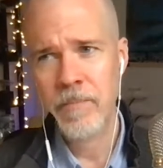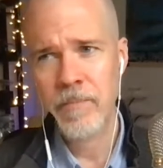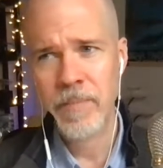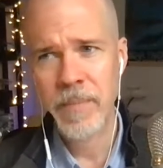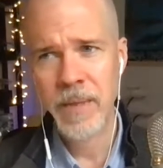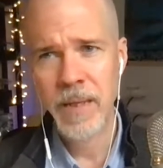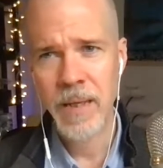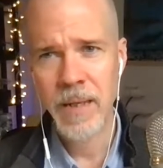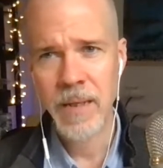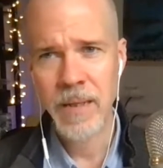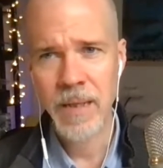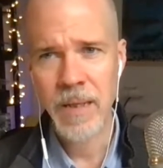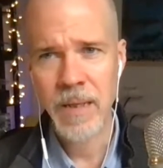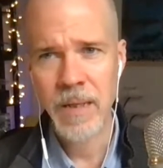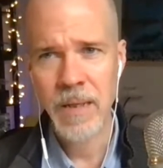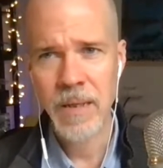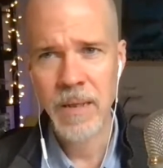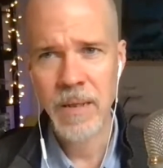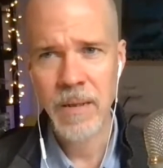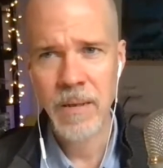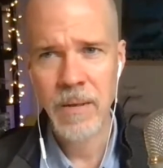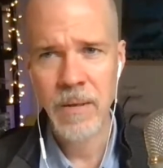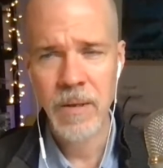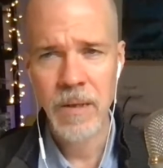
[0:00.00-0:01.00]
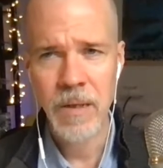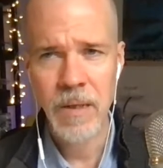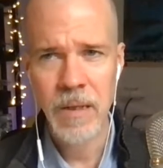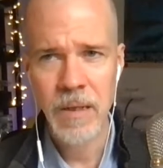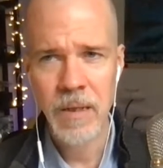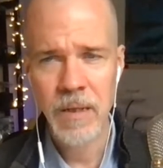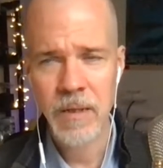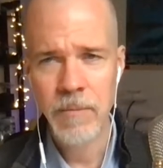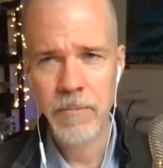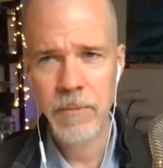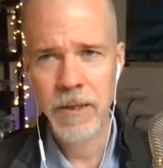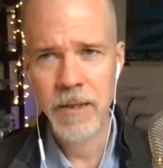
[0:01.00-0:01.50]
And then
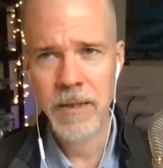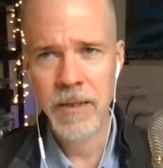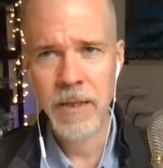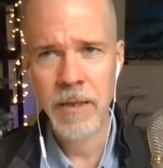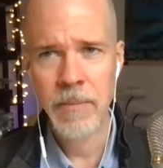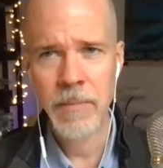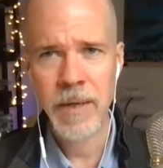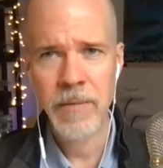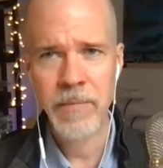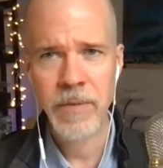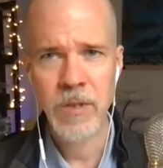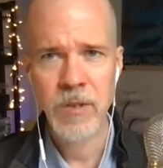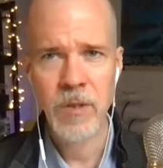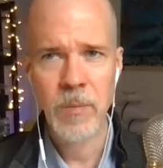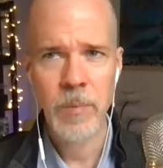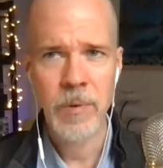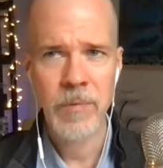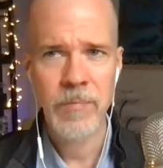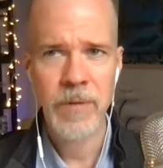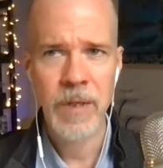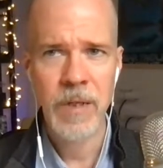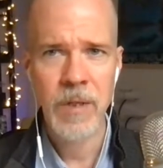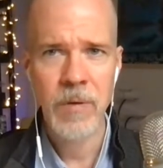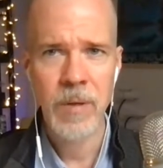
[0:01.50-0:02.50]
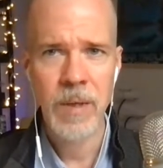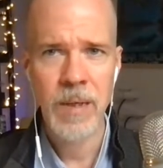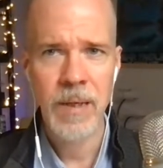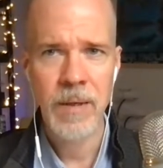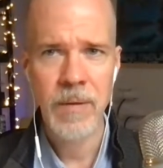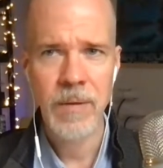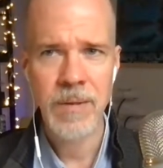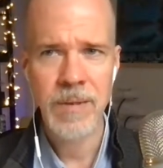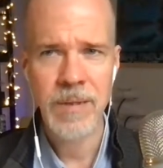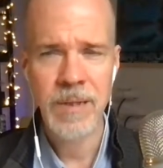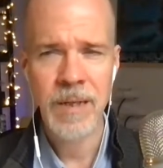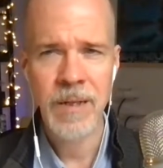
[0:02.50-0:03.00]
the part that I'm having trouble figuring out
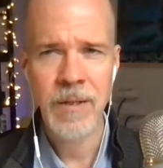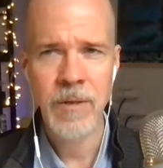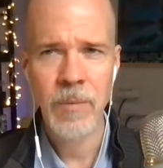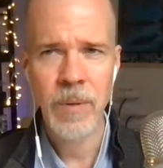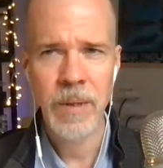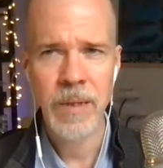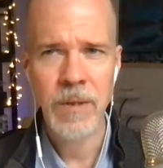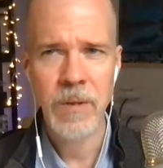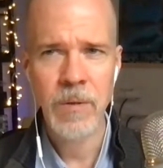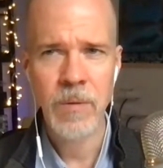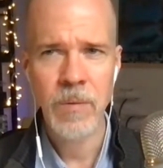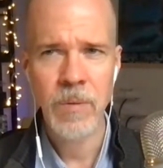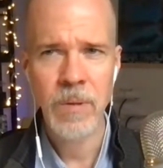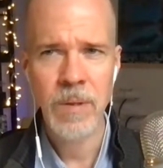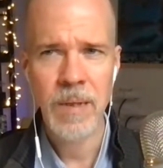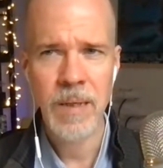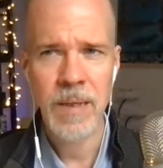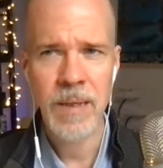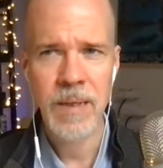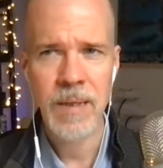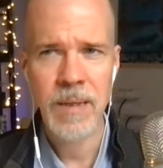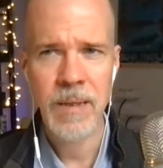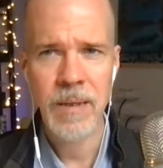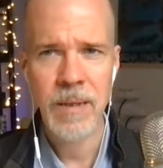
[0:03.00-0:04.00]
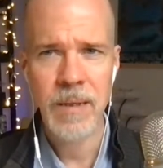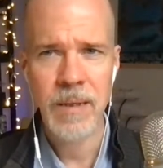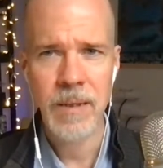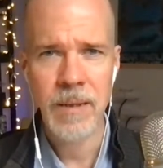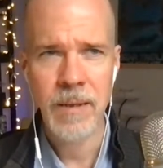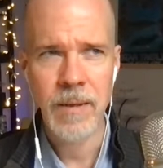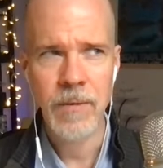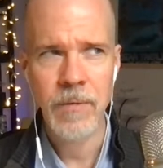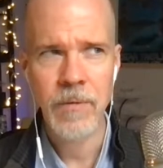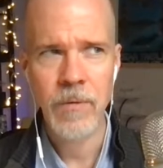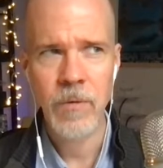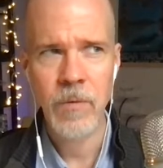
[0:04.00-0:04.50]
is how do I do that
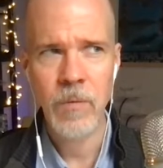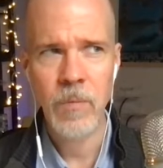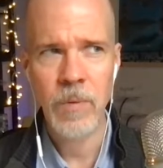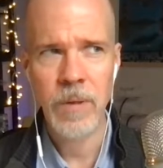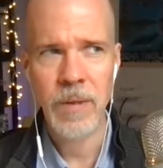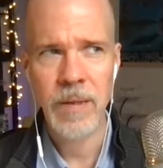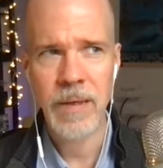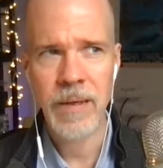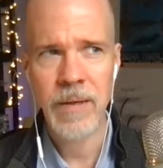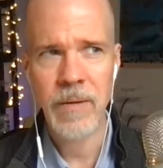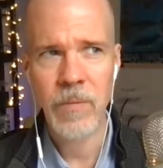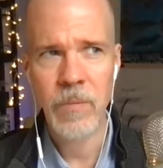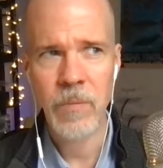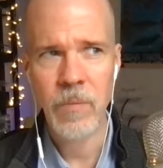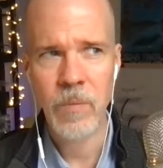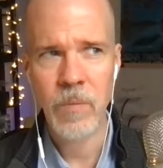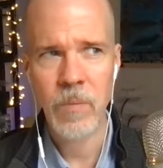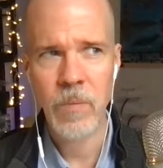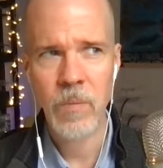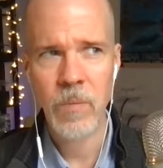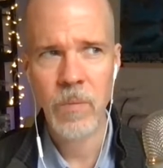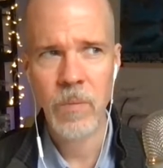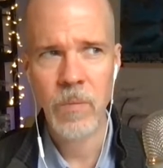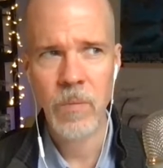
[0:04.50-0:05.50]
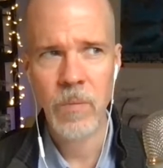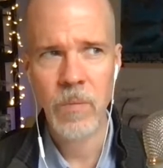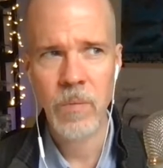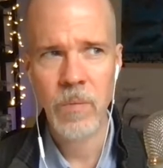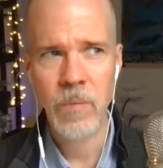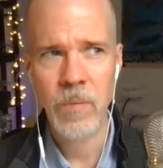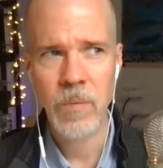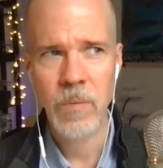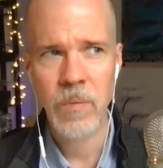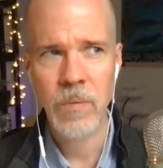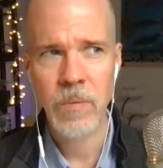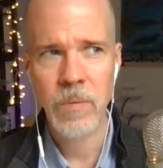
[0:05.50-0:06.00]
either without
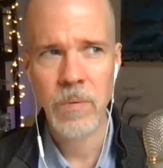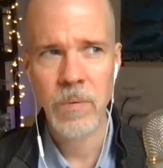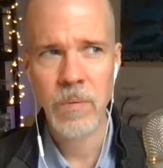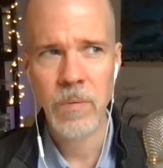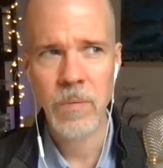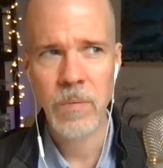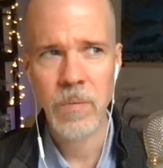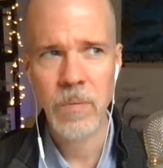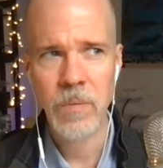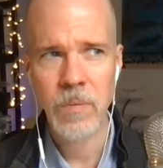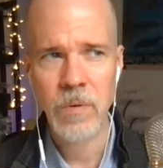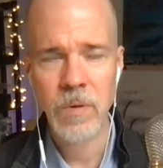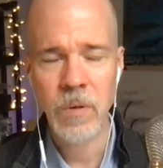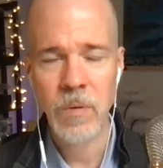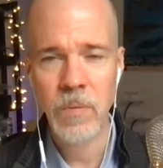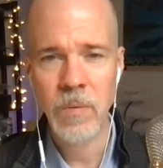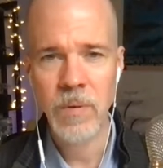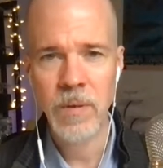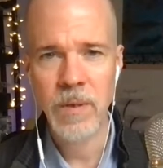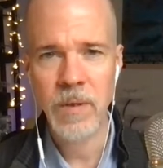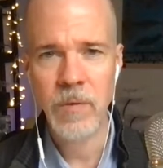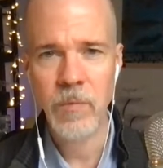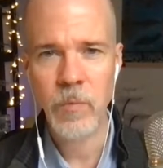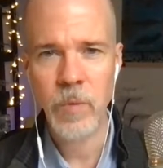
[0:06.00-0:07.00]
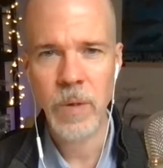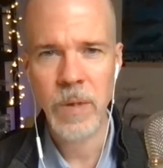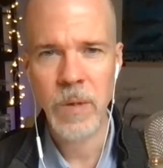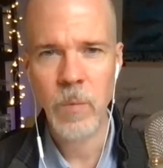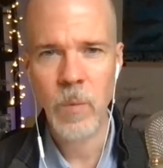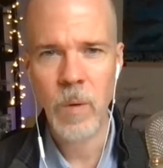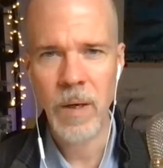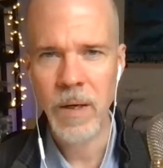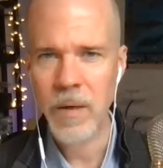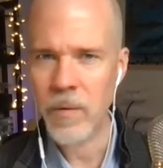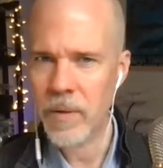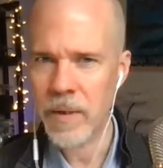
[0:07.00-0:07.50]
totally
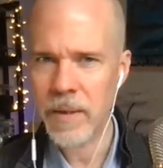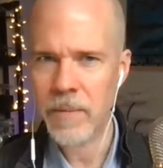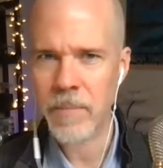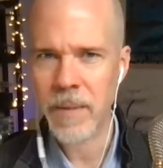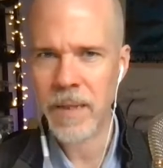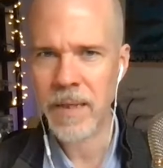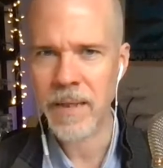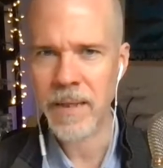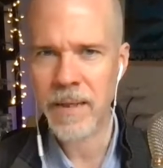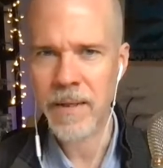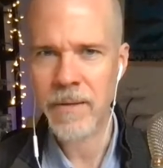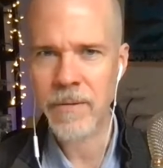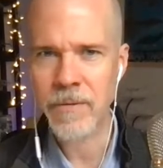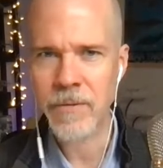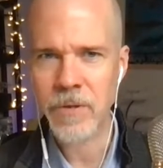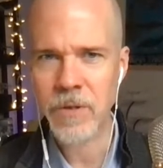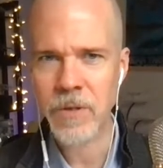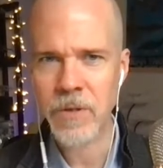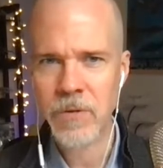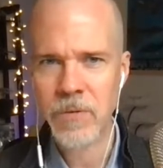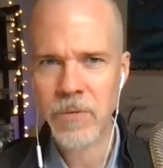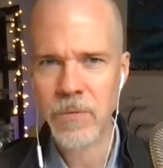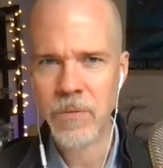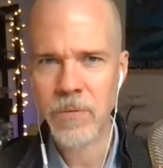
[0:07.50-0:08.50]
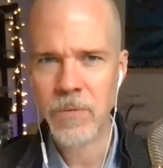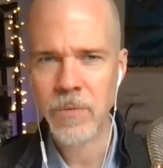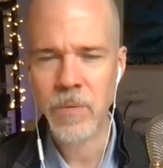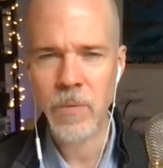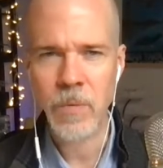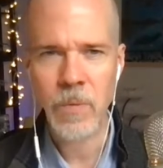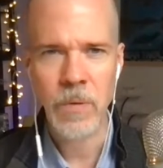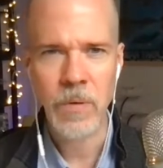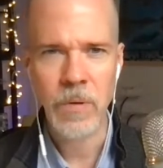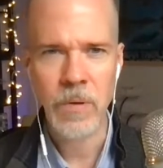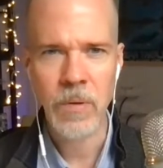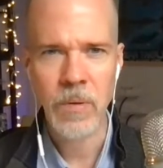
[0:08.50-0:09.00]
rewiring my house
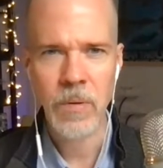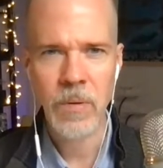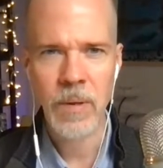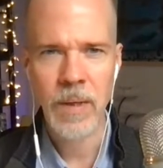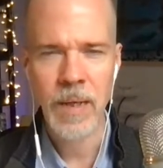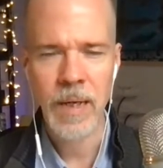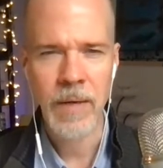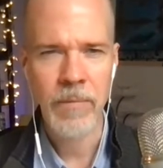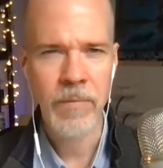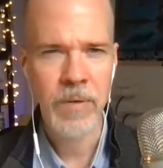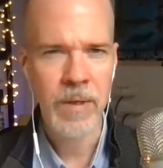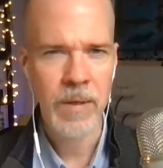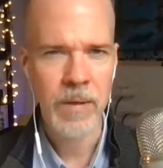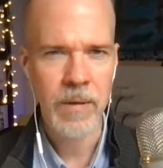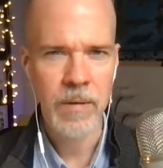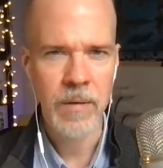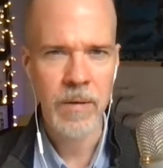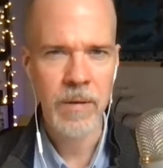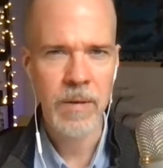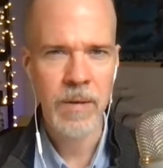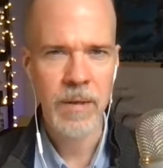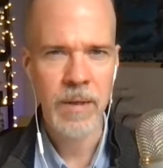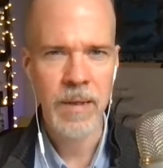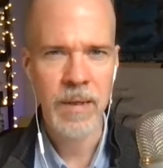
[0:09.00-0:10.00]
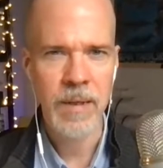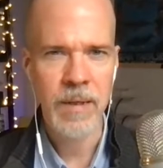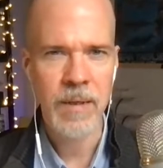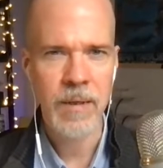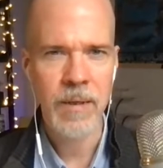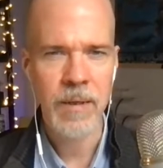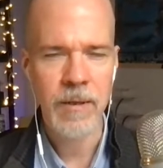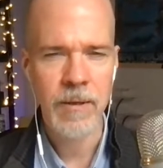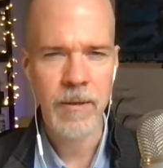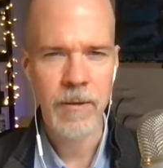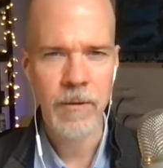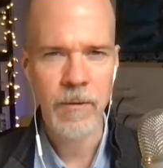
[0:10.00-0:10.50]
or having it look like,
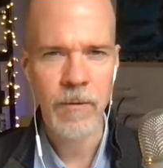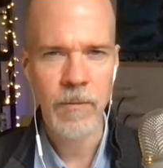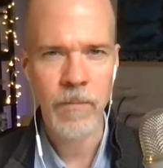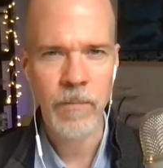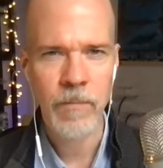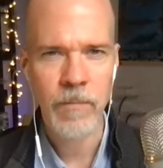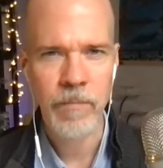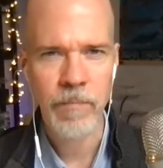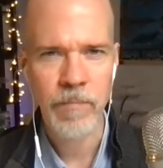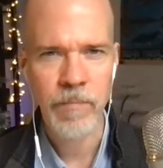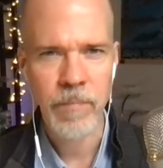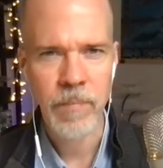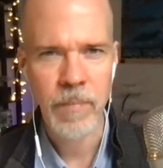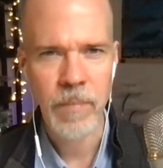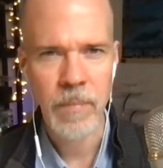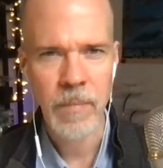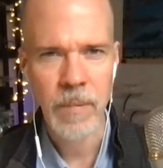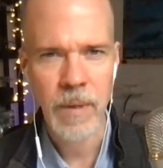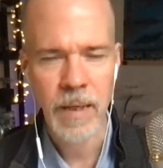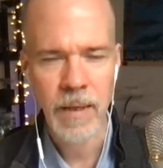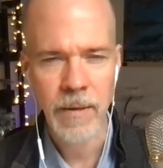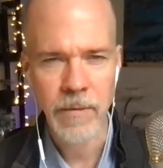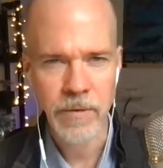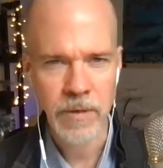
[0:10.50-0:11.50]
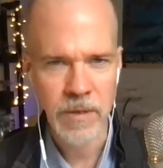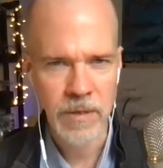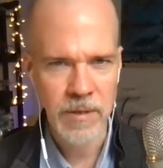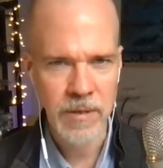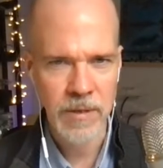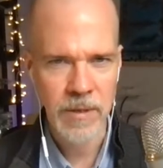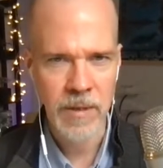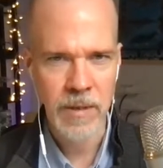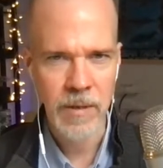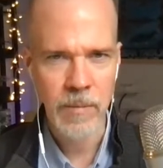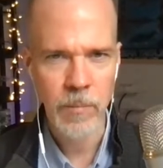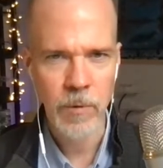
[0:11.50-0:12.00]
houses
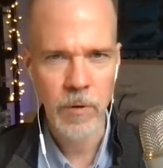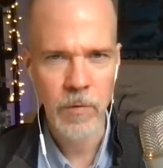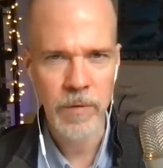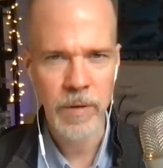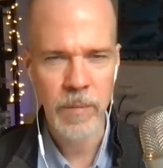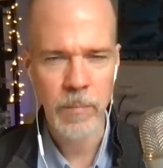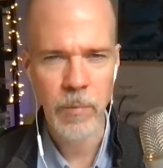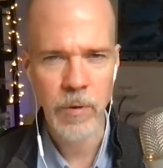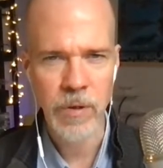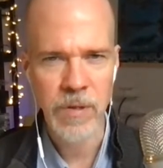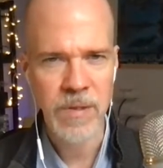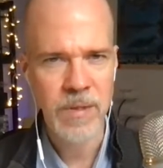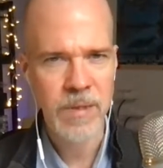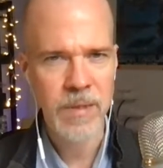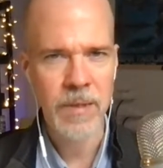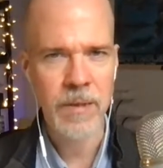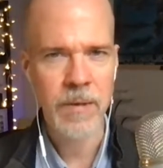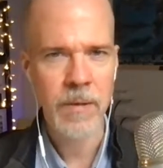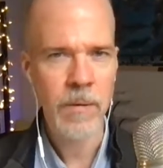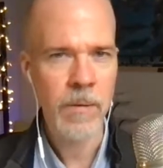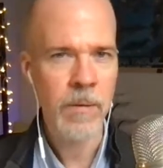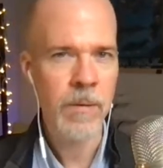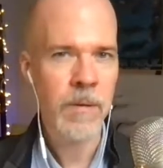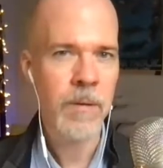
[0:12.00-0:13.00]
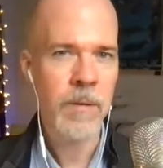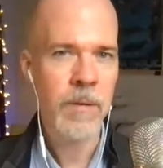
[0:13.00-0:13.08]
in the movie Brazil.